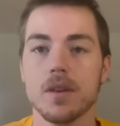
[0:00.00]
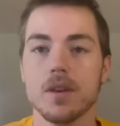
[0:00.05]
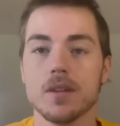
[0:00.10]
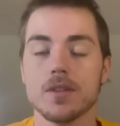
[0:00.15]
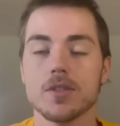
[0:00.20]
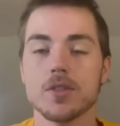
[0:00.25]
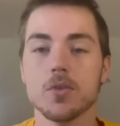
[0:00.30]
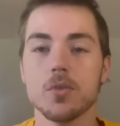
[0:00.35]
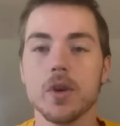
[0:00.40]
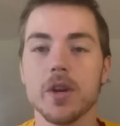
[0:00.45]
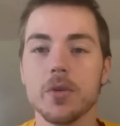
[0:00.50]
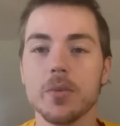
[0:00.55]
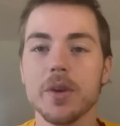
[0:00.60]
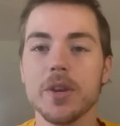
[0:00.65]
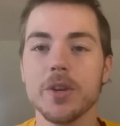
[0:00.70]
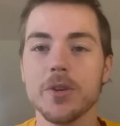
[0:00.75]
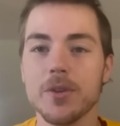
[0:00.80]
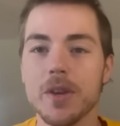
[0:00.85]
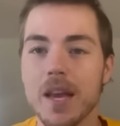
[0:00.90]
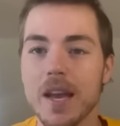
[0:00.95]
So what do we
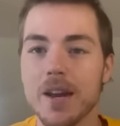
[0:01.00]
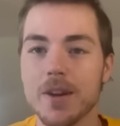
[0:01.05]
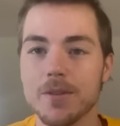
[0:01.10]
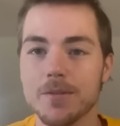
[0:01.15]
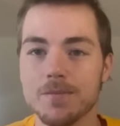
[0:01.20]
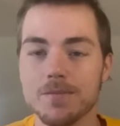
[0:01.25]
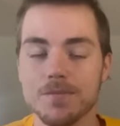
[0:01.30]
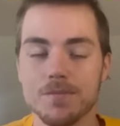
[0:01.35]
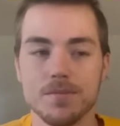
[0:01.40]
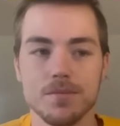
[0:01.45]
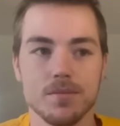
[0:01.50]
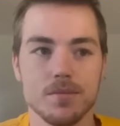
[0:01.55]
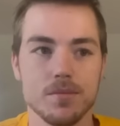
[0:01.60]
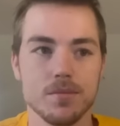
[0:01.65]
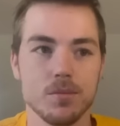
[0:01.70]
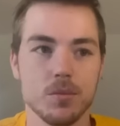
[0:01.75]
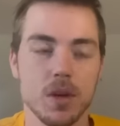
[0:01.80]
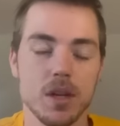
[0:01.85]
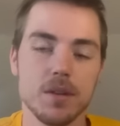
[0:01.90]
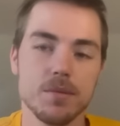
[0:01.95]
do now?
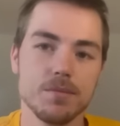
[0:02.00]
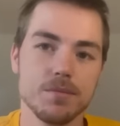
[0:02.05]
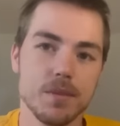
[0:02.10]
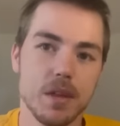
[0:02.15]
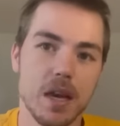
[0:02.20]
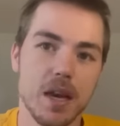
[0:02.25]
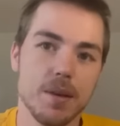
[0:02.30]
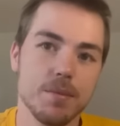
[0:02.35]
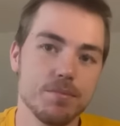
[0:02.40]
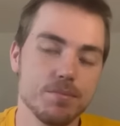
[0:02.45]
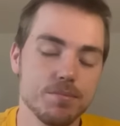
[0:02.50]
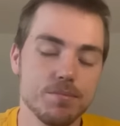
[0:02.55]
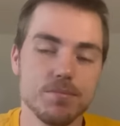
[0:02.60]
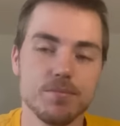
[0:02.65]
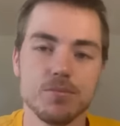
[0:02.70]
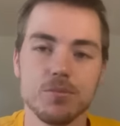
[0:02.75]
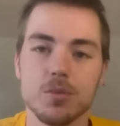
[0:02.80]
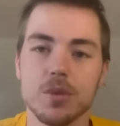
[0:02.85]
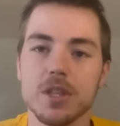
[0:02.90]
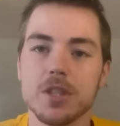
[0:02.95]
Well, I
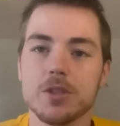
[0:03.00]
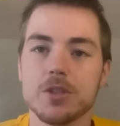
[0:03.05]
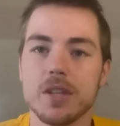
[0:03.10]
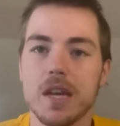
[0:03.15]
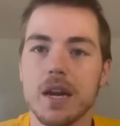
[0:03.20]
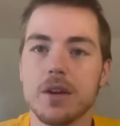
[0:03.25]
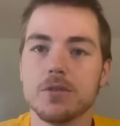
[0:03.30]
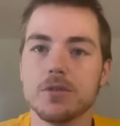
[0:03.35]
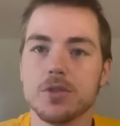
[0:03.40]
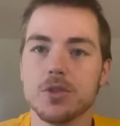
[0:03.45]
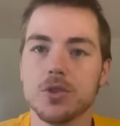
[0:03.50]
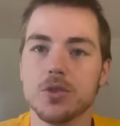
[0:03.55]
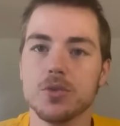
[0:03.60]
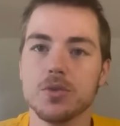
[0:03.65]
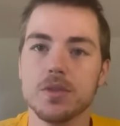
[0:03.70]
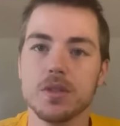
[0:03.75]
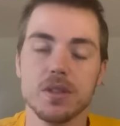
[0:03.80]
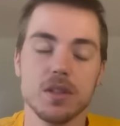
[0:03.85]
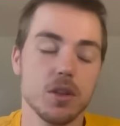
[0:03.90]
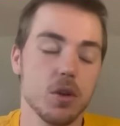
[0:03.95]
reached out to
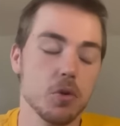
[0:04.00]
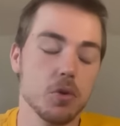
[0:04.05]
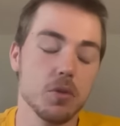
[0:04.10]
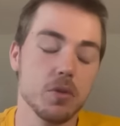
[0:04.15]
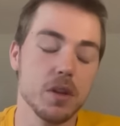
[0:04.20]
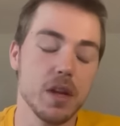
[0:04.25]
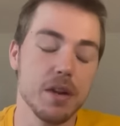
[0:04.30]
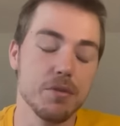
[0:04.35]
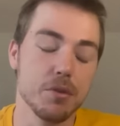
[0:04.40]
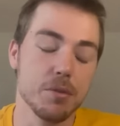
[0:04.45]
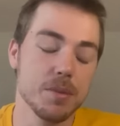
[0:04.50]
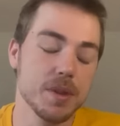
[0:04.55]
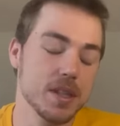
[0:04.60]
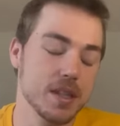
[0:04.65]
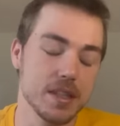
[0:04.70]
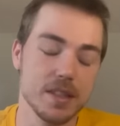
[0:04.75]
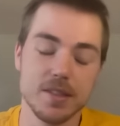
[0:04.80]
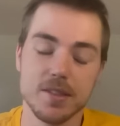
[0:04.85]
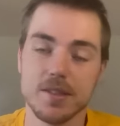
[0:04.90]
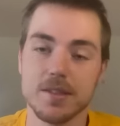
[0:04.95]
the local
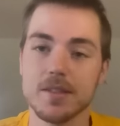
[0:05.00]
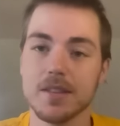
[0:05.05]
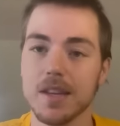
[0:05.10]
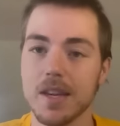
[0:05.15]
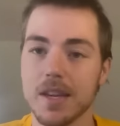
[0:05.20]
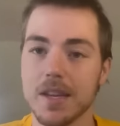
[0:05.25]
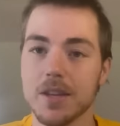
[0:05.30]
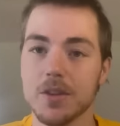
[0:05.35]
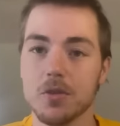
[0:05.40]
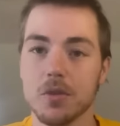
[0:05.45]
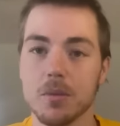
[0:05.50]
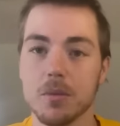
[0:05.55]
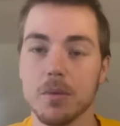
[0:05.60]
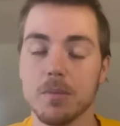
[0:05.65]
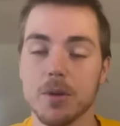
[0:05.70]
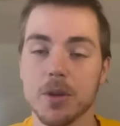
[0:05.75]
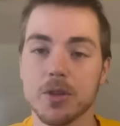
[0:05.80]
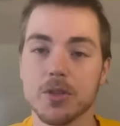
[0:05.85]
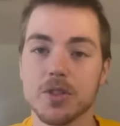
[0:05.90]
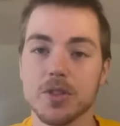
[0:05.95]
government, as any normal
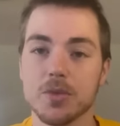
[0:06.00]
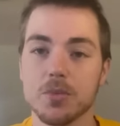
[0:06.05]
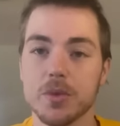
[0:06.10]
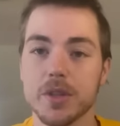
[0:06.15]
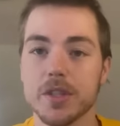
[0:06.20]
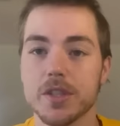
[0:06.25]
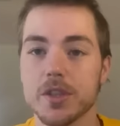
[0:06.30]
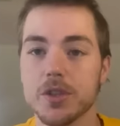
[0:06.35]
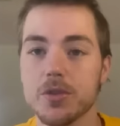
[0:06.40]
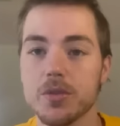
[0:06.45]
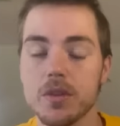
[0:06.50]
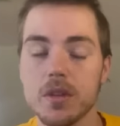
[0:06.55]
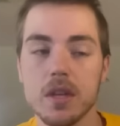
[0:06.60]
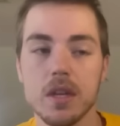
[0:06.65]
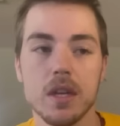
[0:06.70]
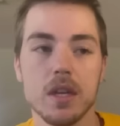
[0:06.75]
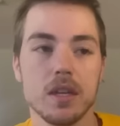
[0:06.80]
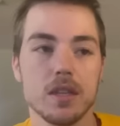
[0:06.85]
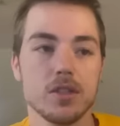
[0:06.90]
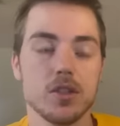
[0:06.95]
person would do,
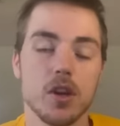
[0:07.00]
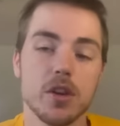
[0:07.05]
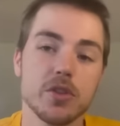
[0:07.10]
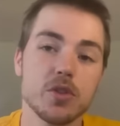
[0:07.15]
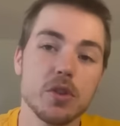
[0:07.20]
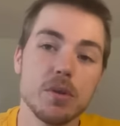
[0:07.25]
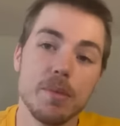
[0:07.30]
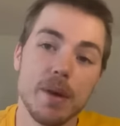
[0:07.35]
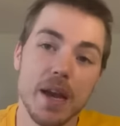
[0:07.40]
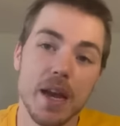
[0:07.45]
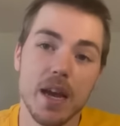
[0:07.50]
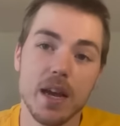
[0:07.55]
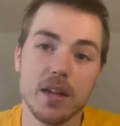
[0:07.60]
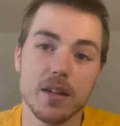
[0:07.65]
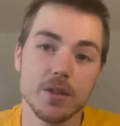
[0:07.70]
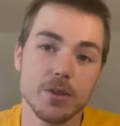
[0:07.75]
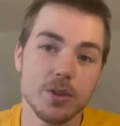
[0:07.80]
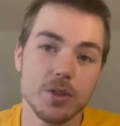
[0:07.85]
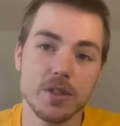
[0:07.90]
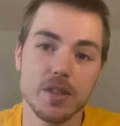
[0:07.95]
talked to a
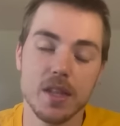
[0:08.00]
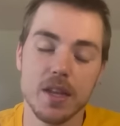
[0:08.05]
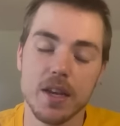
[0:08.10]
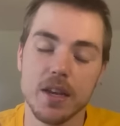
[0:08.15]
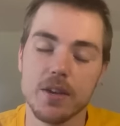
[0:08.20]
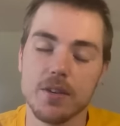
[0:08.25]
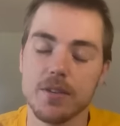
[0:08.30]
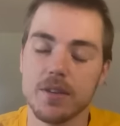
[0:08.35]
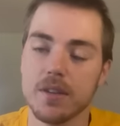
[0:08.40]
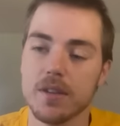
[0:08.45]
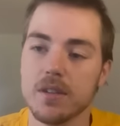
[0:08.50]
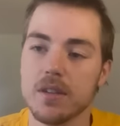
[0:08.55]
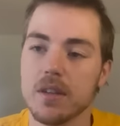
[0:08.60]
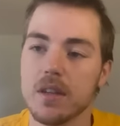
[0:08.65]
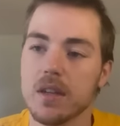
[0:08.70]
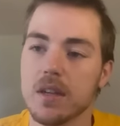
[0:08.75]
biologist there, and